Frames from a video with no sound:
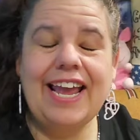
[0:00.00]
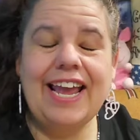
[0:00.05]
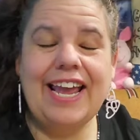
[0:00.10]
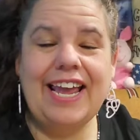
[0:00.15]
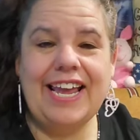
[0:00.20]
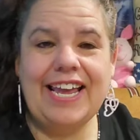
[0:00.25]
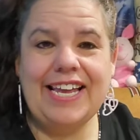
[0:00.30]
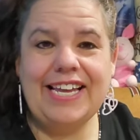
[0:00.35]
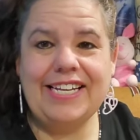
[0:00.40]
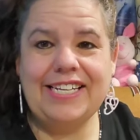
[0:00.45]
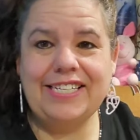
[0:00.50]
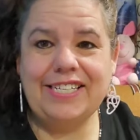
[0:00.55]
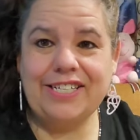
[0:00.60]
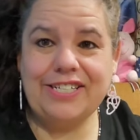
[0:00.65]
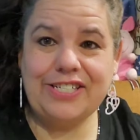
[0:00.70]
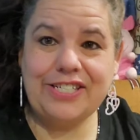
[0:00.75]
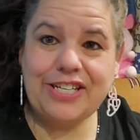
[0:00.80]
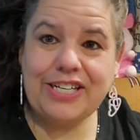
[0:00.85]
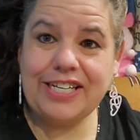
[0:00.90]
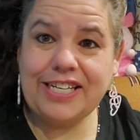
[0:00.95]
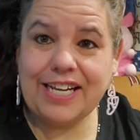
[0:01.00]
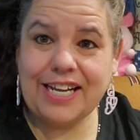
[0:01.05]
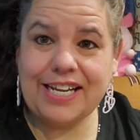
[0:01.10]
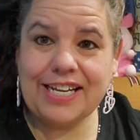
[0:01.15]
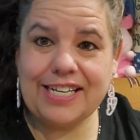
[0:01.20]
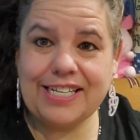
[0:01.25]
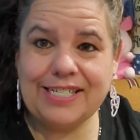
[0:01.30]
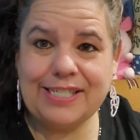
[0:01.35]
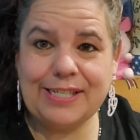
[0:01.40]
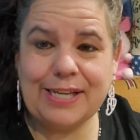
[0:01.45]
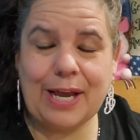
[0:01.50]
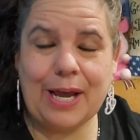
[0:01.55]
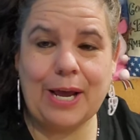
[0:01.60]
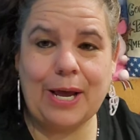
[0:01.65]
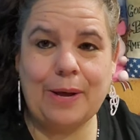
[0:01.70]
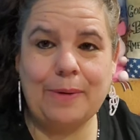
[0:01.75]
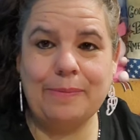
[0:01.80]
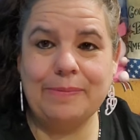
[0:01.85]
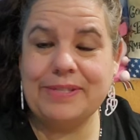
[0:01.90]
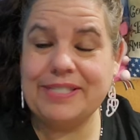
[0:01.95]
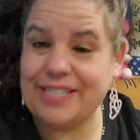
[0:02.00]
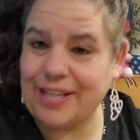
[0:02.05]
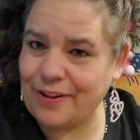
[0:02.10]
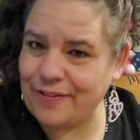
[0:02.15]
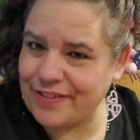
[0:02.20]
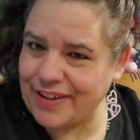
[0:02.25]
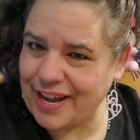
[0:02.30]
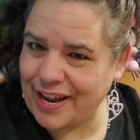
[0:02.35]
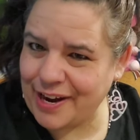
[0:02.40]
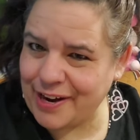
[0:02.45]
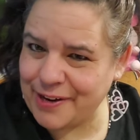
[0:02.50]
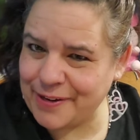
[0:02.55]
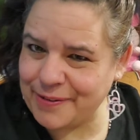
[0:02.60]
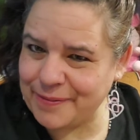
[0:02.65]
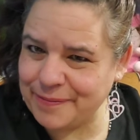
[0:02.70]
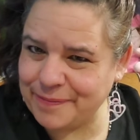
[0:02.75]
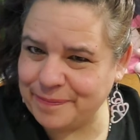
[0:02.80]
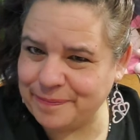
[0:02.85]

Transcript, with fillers: and she does um, self-care